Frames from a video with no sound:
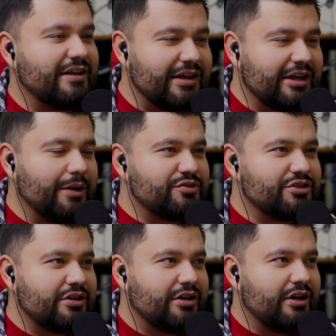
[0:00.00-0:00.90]

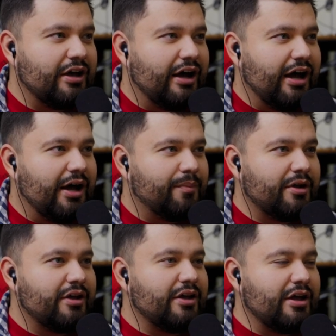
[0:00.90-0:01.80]
hiccups,
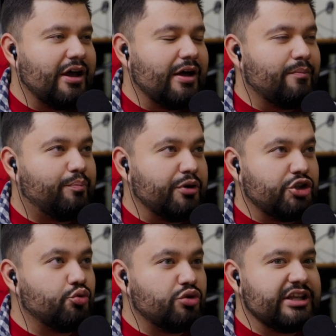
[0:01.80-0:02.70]
but
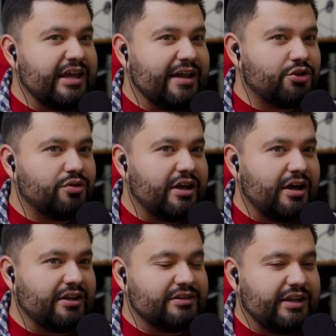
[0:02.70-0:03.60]
you really can't do that.
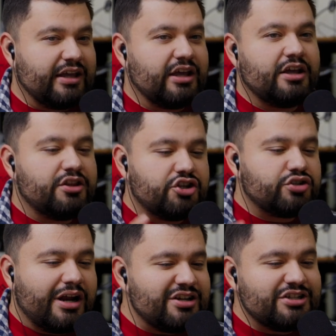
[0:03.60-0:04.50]
Like the
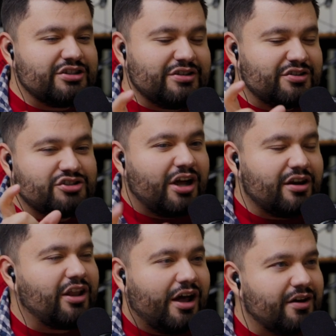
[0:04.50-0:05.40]
strategy, there's not
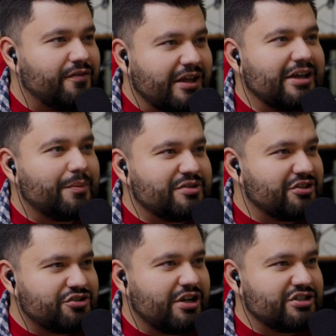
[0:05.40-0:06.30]
a lot of hiccups in
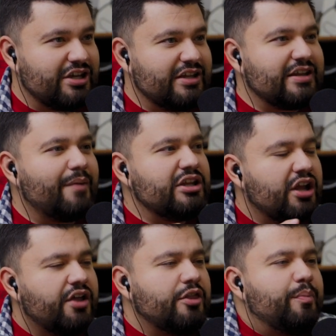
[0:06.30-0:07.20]
the strategy.
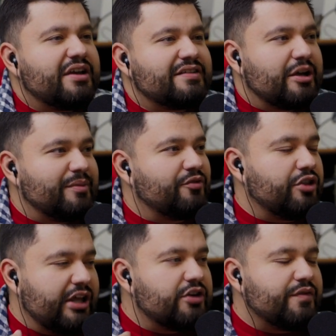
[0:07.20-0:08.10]
The biggest hiccup is for
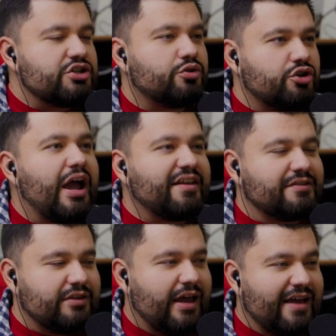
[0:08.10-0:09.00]
the individual you're
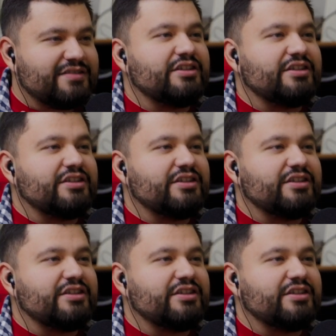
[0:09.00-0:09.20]
asked that has